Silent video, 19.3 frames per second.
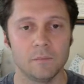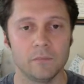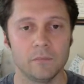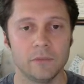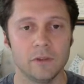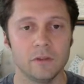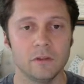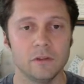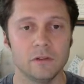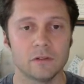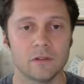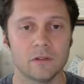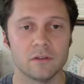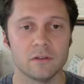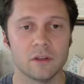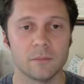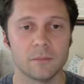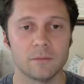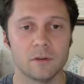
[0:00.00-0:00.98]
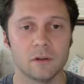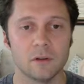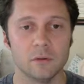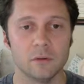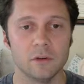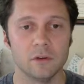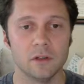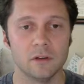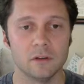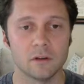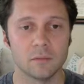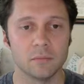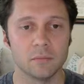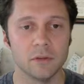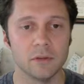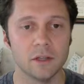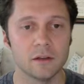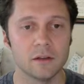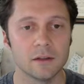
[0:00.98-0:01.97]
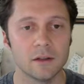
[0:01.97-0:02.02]
these are the steps that you would need to
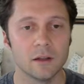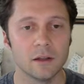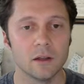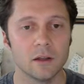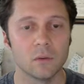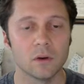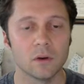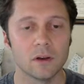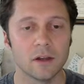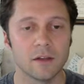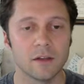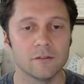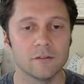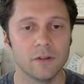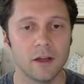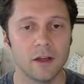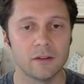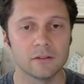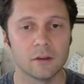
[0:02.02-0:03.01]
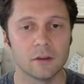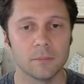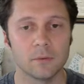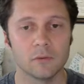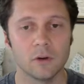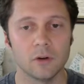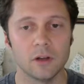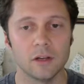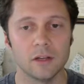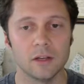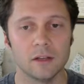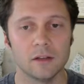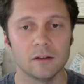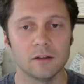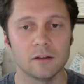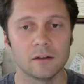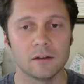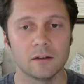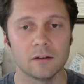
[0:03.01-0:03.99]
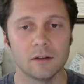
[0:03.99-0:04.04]
complete. We're going to get Flask up and running,
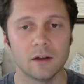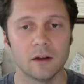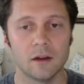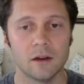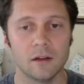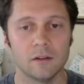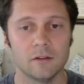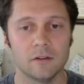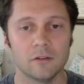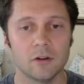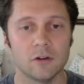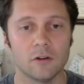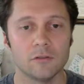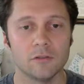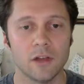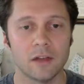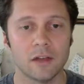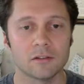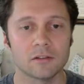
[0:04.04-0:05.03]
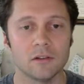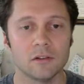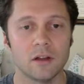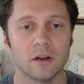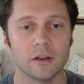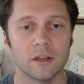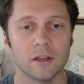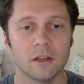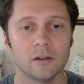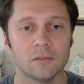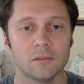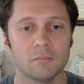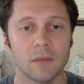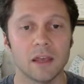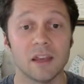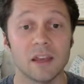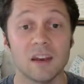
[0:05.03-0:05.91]
install Flask login, make an